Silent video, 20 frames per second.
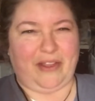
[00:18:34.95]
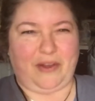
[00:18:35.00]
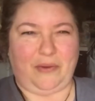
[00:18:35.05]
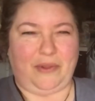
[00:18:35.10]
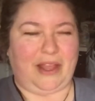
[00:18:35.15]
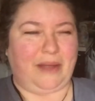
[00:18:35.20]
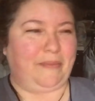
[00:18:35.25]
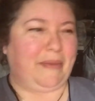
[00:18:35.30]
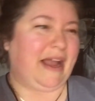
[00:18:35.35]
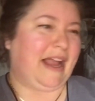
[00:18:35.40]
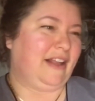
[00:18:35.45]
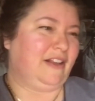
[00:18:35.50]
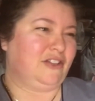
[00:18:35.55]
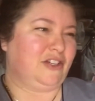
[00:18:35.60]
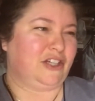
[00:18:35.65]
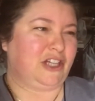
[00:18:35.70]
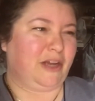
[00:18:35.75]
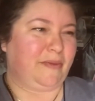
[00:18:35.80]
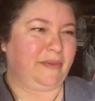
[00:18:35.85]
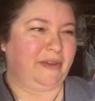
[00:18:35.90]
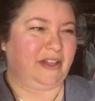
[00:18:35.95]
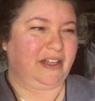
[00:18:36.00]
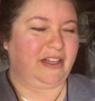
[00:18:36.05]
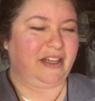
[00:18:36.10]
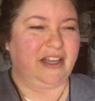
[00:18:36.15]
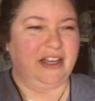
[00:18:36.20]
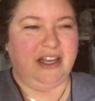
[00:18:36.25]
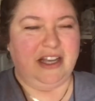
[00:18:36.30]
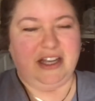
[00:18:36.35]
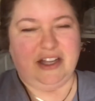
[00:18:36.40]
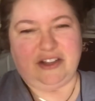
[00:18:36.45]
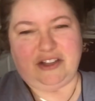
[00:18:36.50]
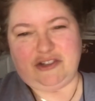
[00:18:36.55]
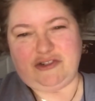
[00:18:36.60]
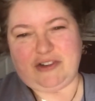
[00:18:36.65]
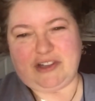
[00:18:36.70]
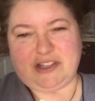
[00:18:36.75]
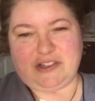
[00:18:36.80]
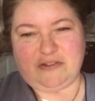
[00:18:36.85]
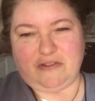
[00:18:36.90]
They were like piled on top of the the
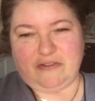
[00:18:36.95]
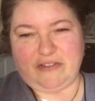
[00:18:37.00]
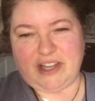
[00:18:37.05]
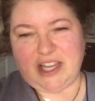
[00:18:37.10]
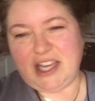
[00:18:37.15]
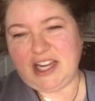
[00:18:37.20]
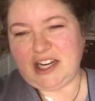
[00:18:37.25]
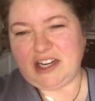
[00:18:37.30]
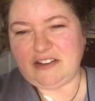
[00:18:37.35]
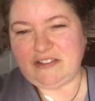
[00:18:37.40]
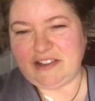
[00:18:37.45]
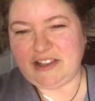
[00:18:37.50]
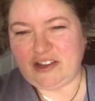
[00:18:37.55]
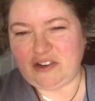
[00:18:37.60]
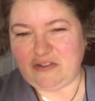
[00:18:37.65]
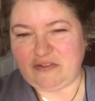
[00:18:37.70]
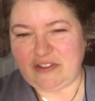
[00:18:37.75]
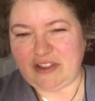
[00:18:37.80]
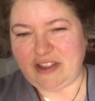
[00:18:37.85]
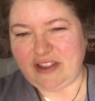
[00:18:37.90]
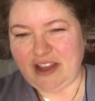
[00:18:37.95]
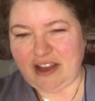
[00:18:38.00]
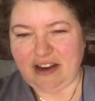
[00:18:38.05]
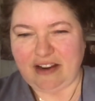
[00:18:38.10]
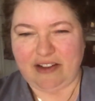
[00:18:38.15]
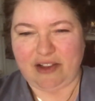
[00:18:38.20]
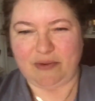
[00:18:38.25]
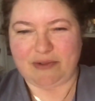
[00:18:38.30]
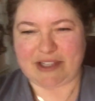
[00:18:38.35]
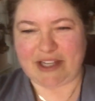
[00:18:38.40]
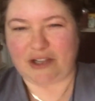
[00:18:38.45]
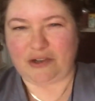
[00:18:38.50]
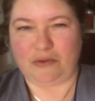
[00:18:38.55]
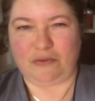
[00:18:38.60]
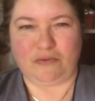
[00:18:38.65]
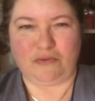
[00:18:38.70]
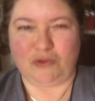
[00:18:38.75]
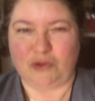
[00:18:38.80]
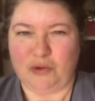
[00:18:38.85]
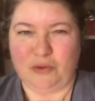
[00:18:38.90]
dresser over here, and then over there. There was like no
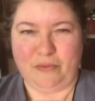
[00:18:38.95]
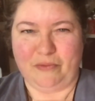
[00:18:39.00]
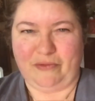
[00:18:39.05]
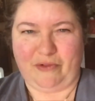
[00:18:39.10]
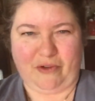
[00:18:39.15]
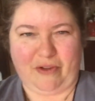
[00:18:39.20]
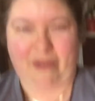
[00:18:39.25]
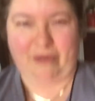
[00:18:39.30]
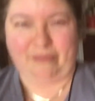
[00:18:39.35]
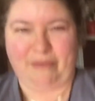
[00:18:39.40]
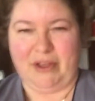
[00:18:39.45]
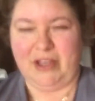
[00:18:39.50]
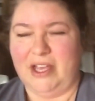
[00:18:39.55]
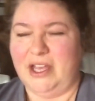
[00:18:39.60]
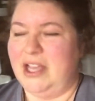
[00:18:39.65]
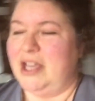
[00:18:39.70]
room for them.